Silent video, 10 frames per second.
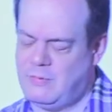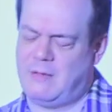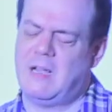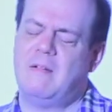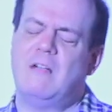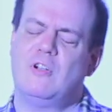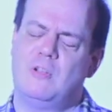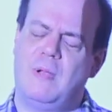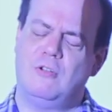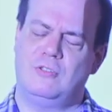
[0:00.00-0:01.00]
I was
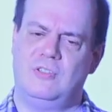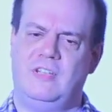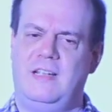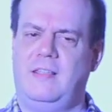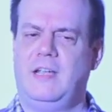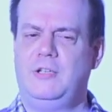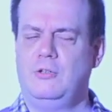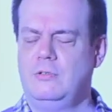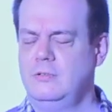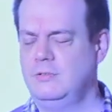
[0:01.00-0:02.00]
about to say thank
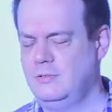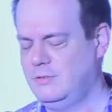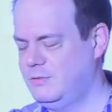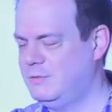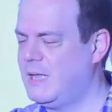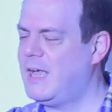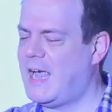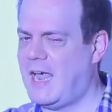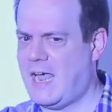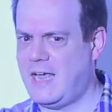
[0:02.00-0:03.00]
you.
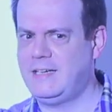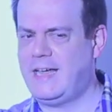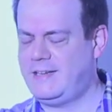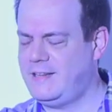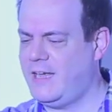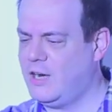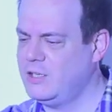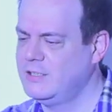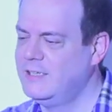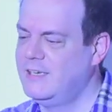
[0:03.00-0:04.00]
I'll get
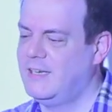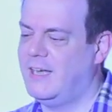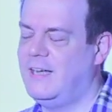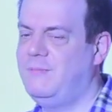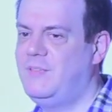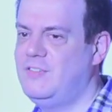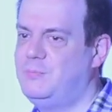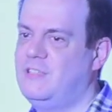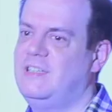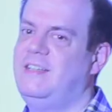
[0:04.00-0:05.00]
there. This
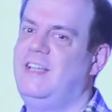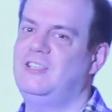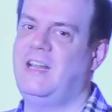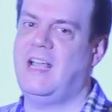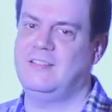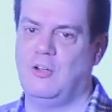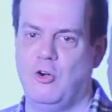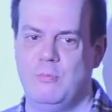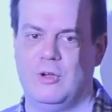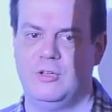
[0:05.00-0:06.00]
presentation has a
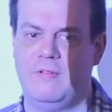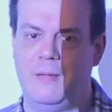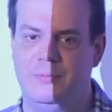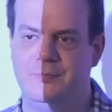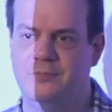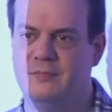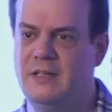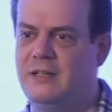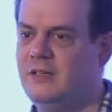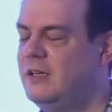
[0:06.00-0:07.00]
home on the web.
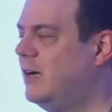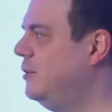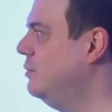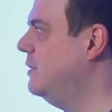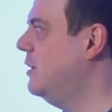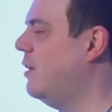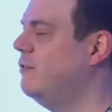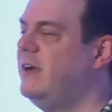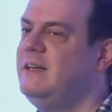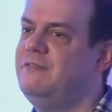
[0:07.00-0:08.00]
You will
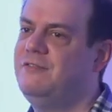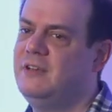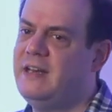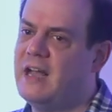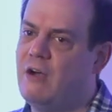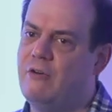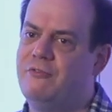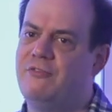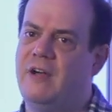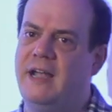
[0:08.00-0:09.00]
already now
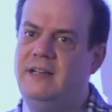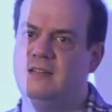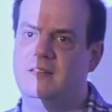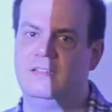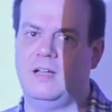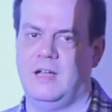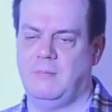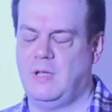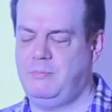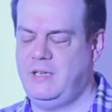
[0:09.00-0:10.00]
find
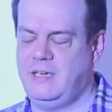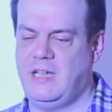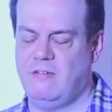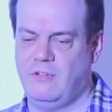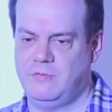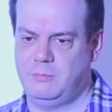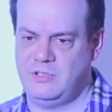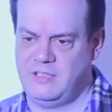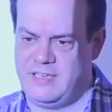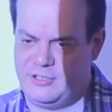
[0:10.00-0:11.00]
a PDF of the
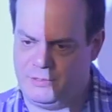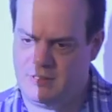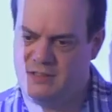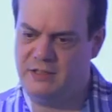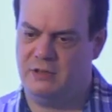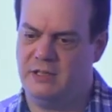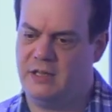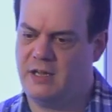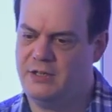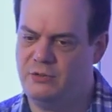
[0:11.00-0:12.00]
presentation material
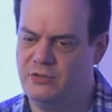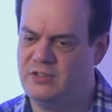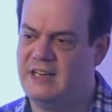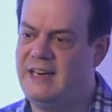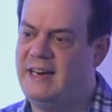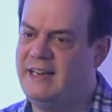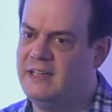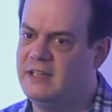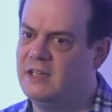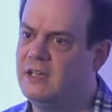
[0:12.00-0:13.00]
that I used, a
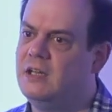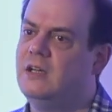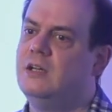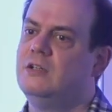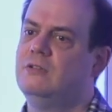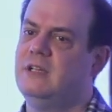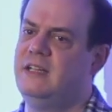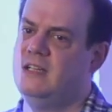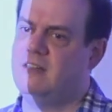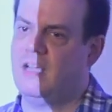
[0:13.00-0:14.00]
link to the
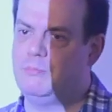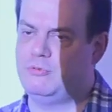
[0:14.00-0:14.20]
GitHub